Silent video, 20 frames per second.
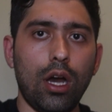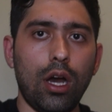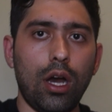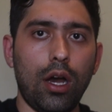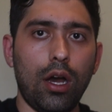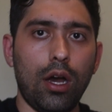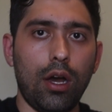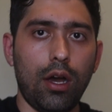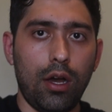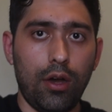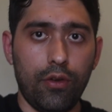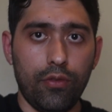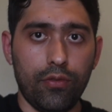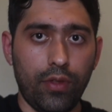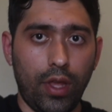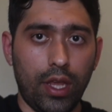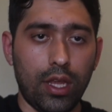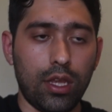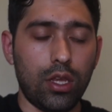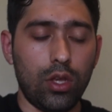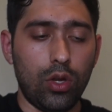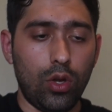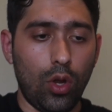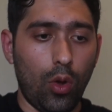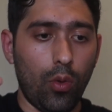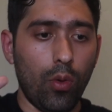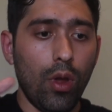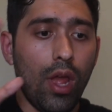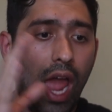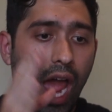of, like, you
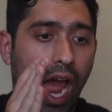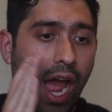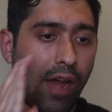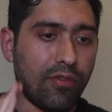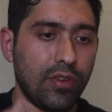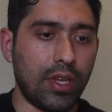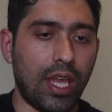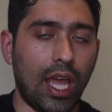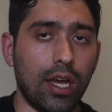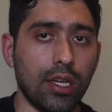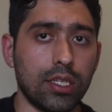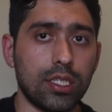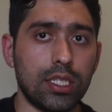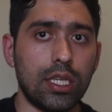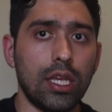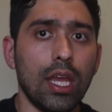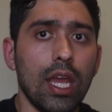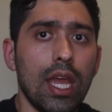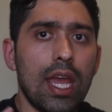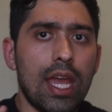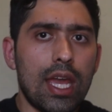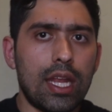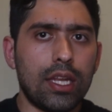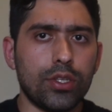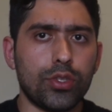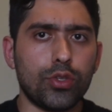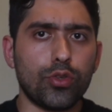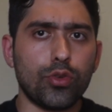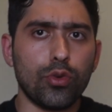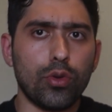know, half a galaxy. It
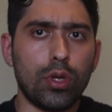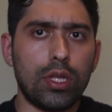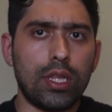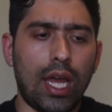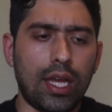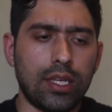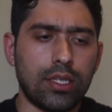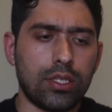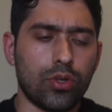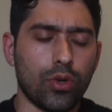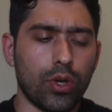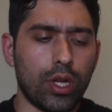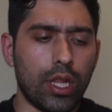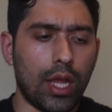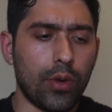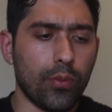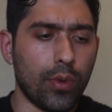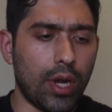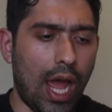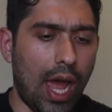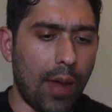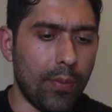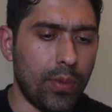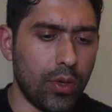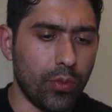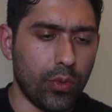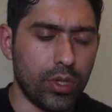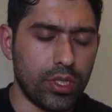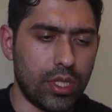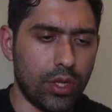is true in that storyline. What
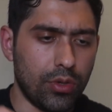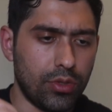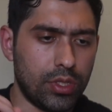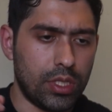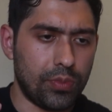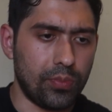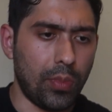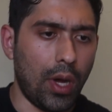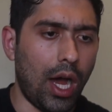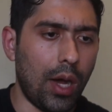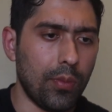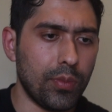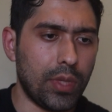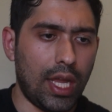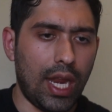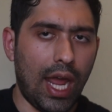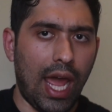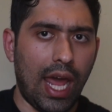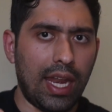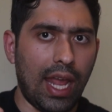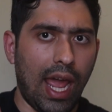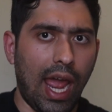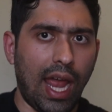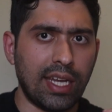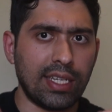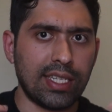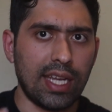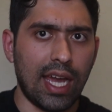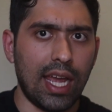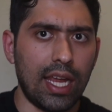happened was there was this bomb that had
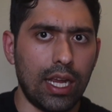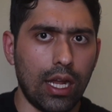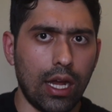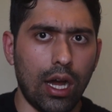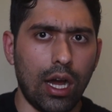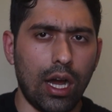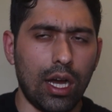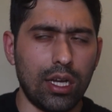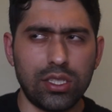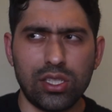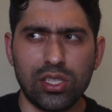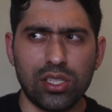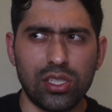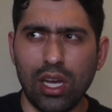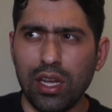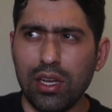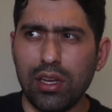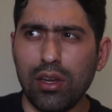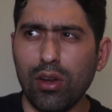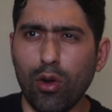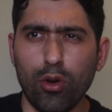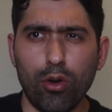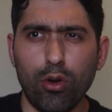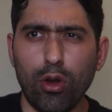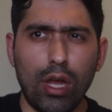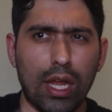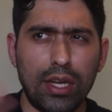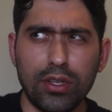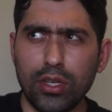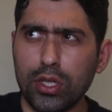anti-sun
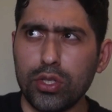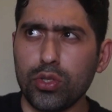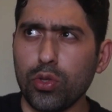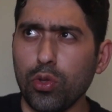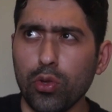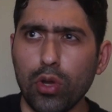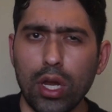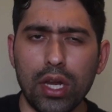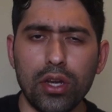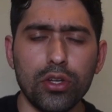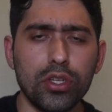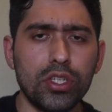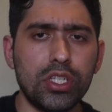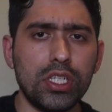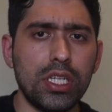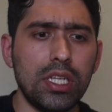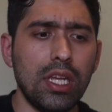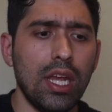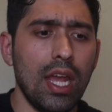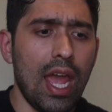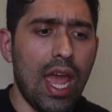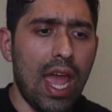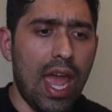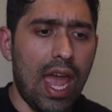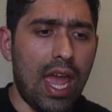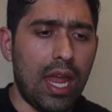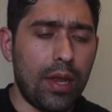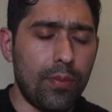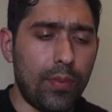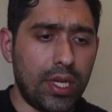or anti-solar energy,
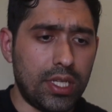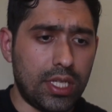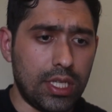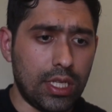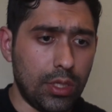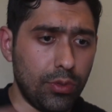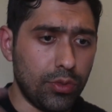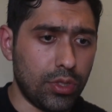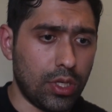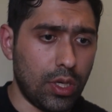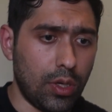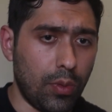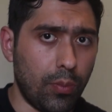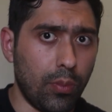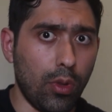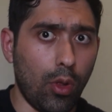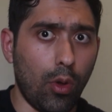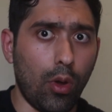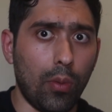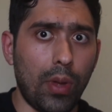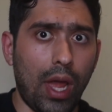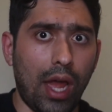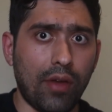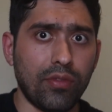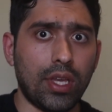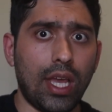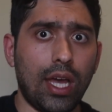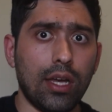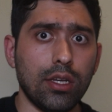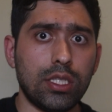and basically it was going to blow up half
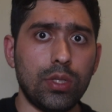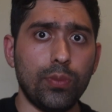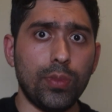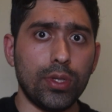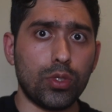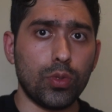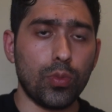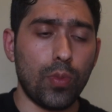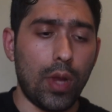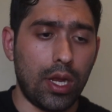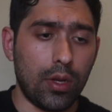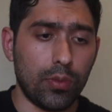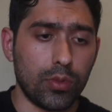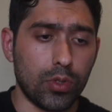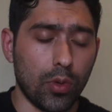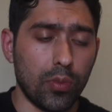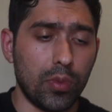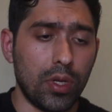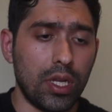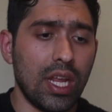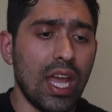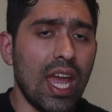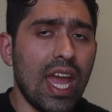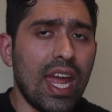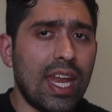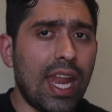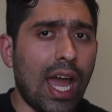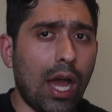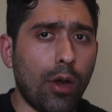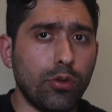the galaxy, but Superman absorbed it.
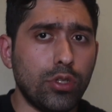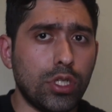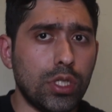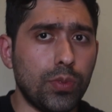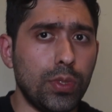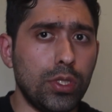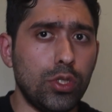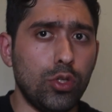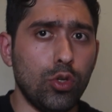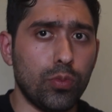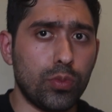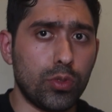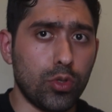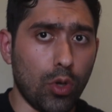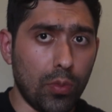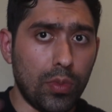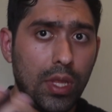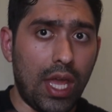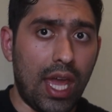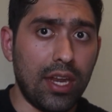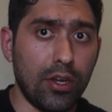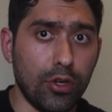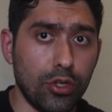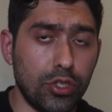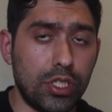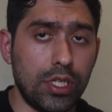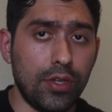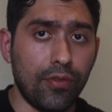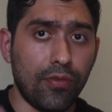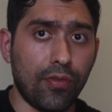Now, just because you absorb the
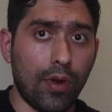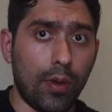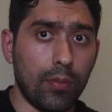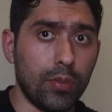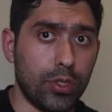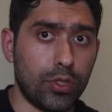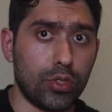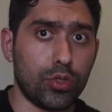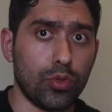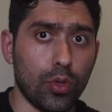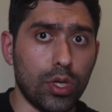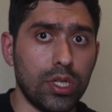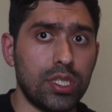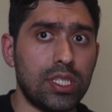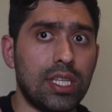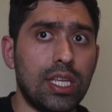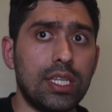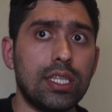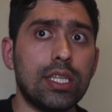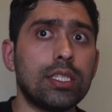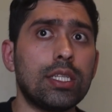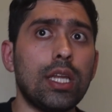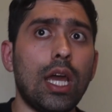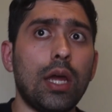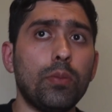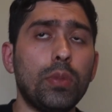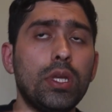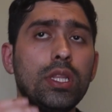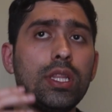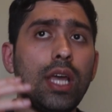energy from the source, that does
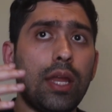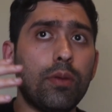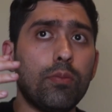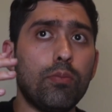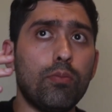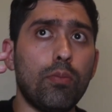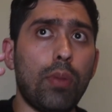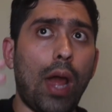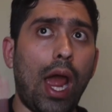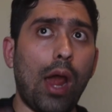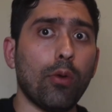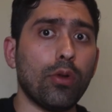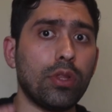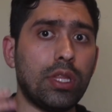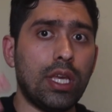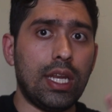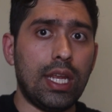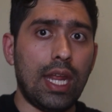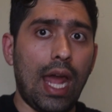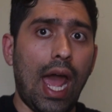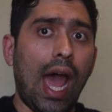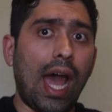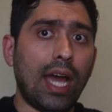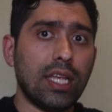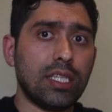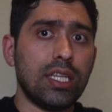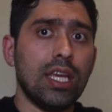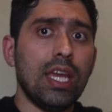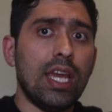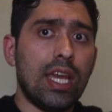not mean that power that it
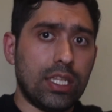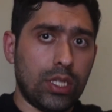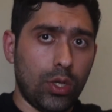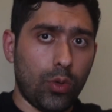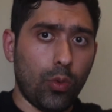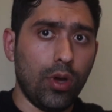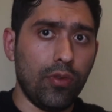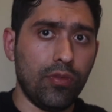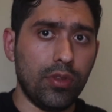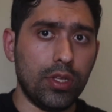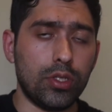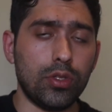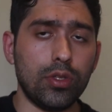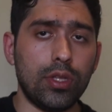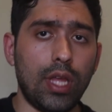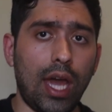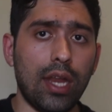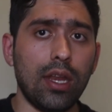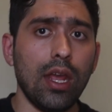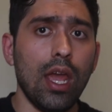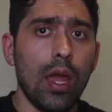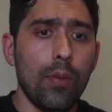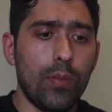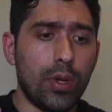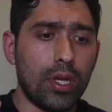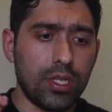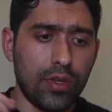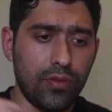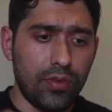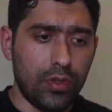has is equivalent to that.
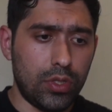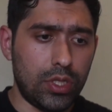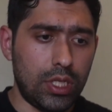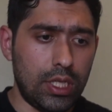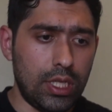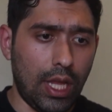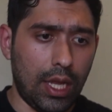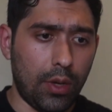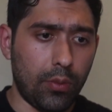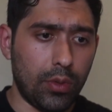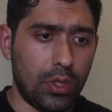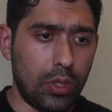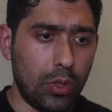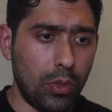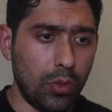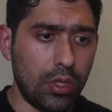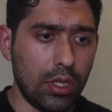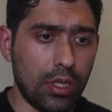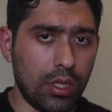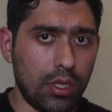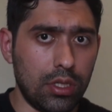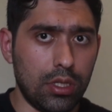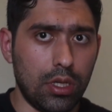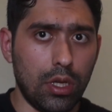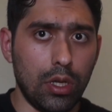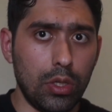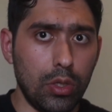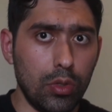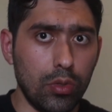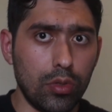Because if you see, like with
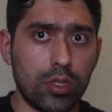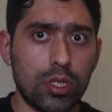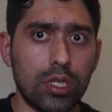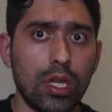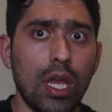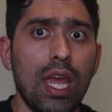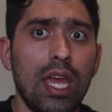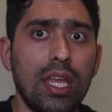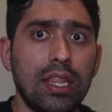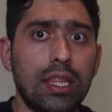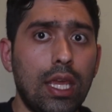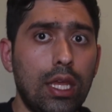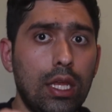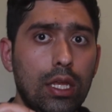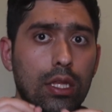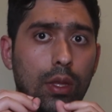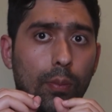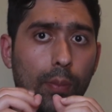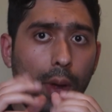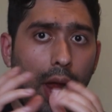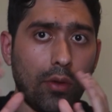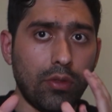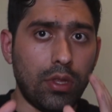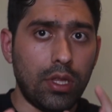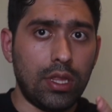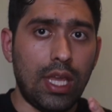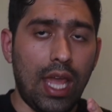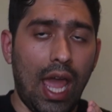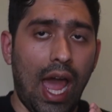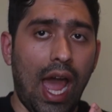nuclear nukes, the power
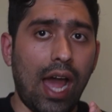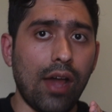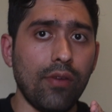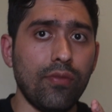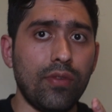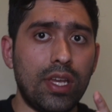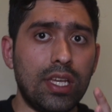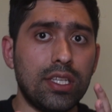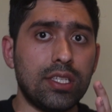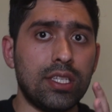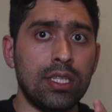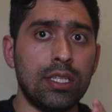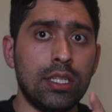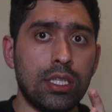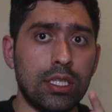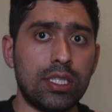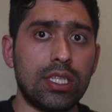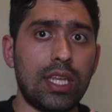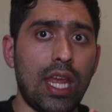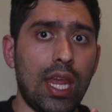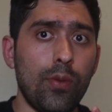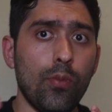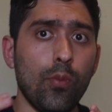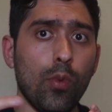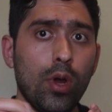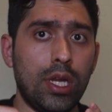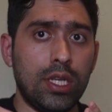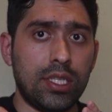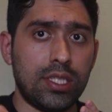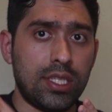that they have isn't the same
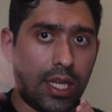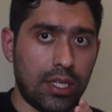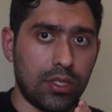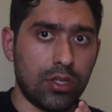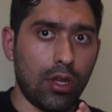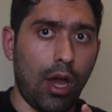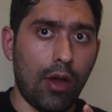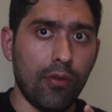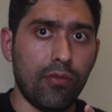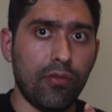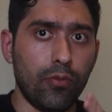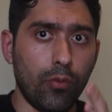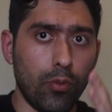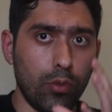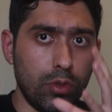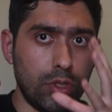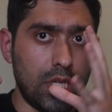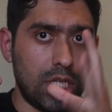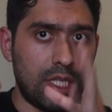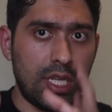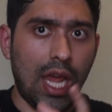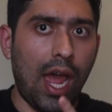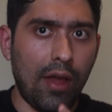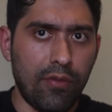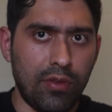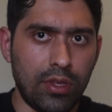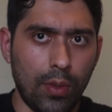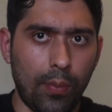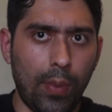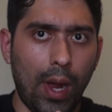when it sets off. Just
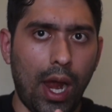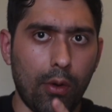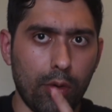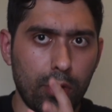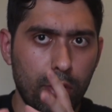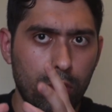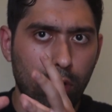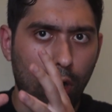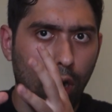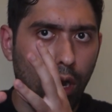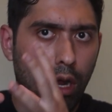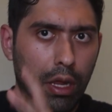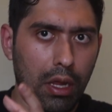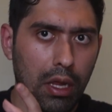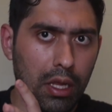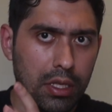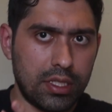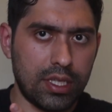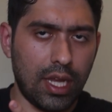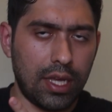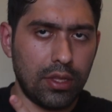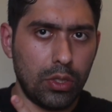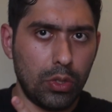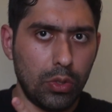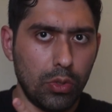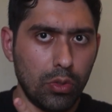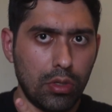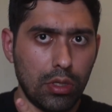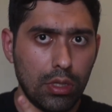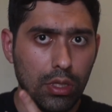having the power inside the
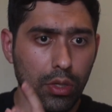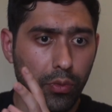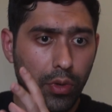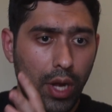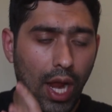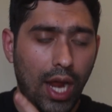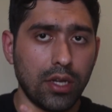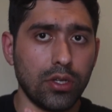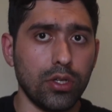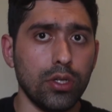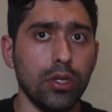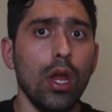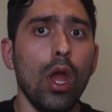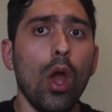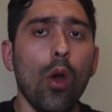nuclear reactor,